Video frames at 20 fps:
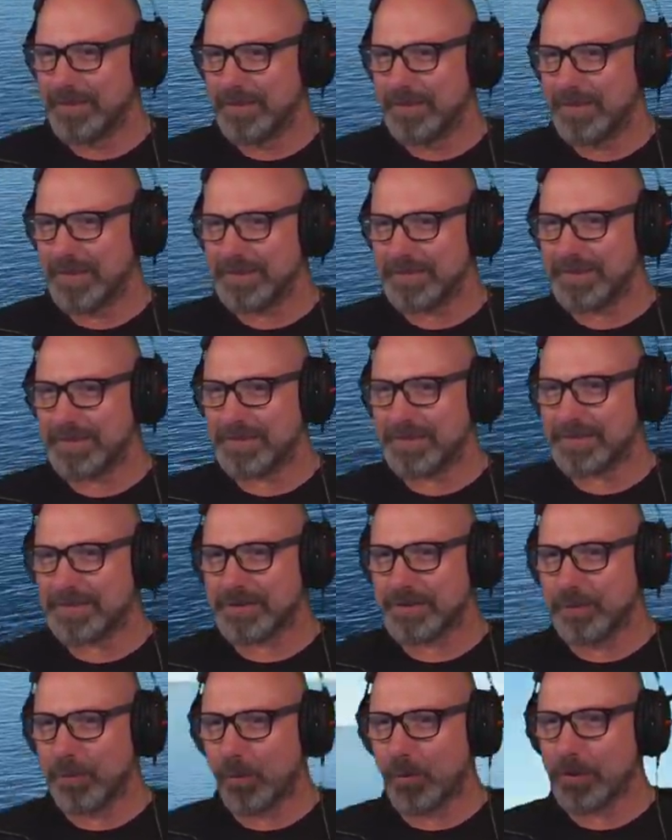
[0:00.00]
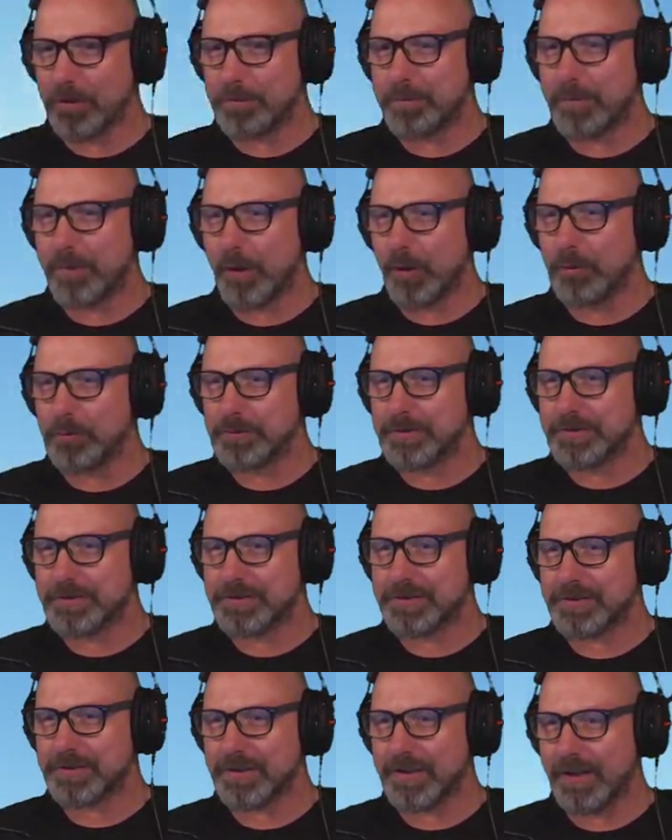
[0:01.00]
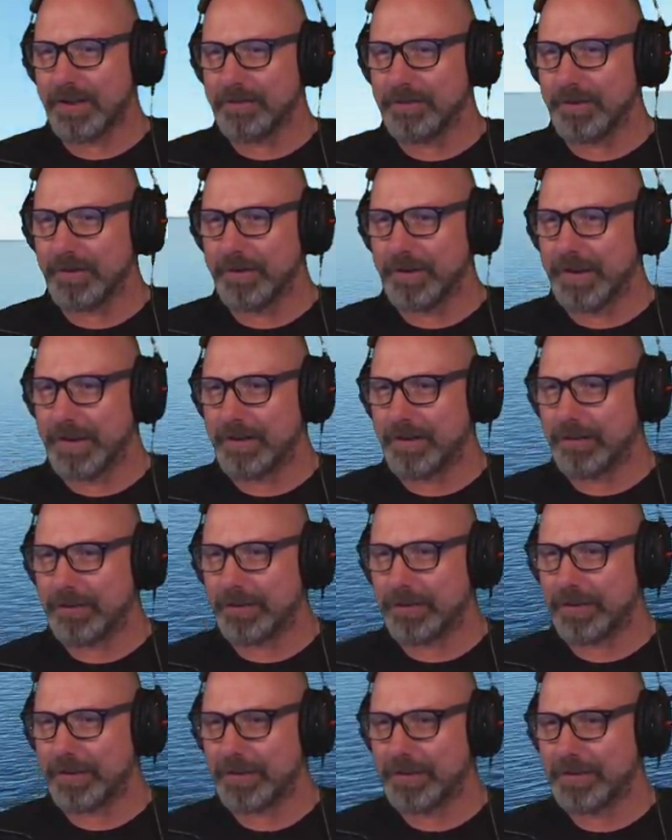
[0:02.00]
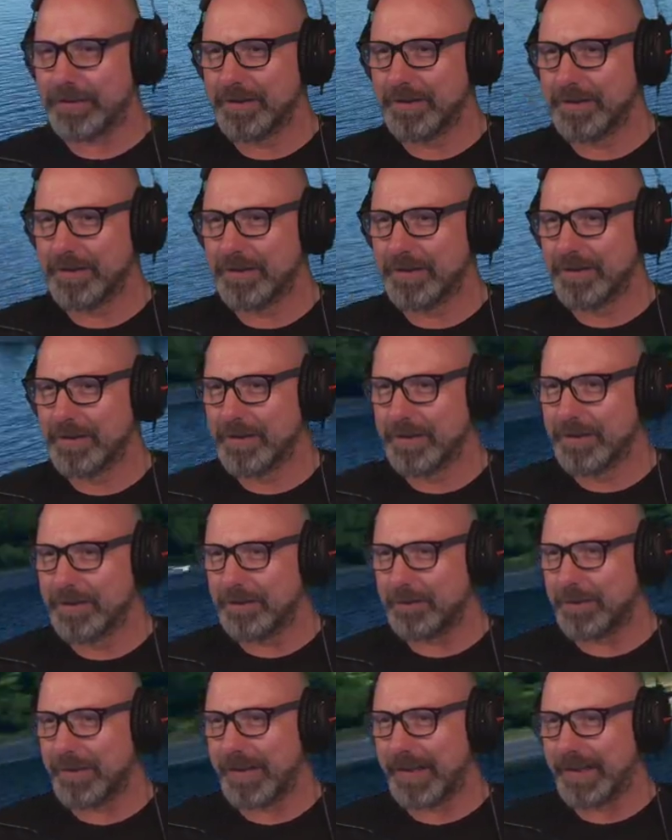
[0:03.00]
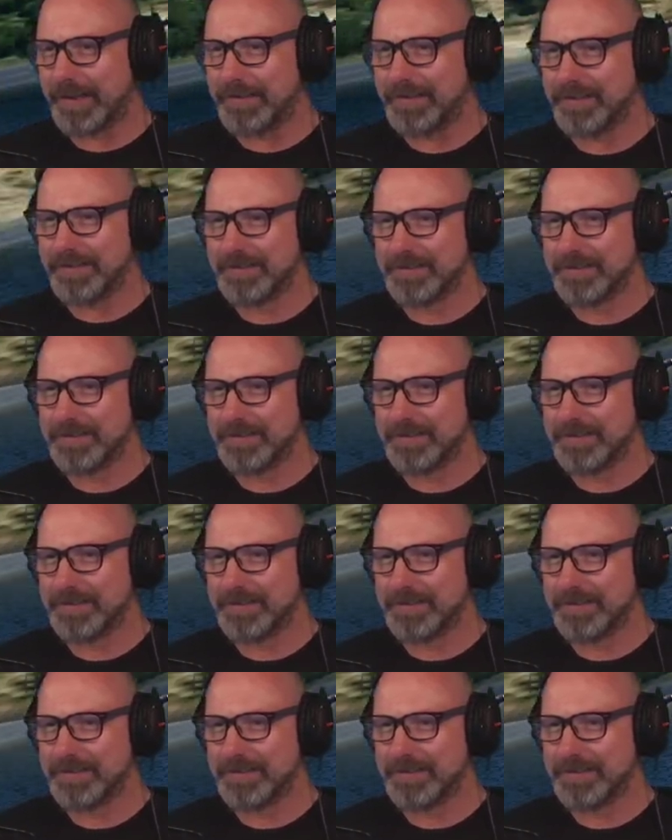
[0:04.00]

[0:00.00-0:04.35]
This is a small boat underneath the plane.